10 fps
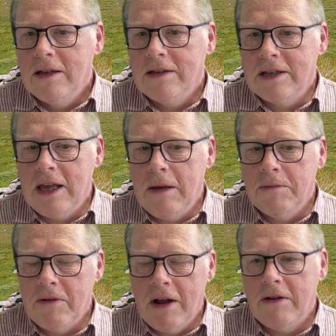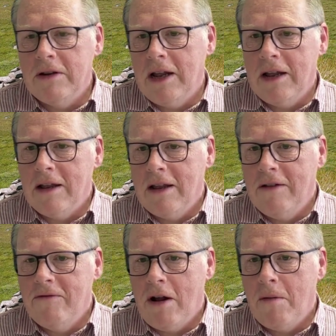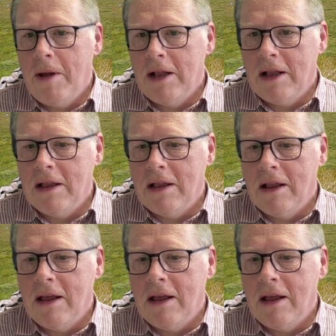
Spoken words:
schemes around environmental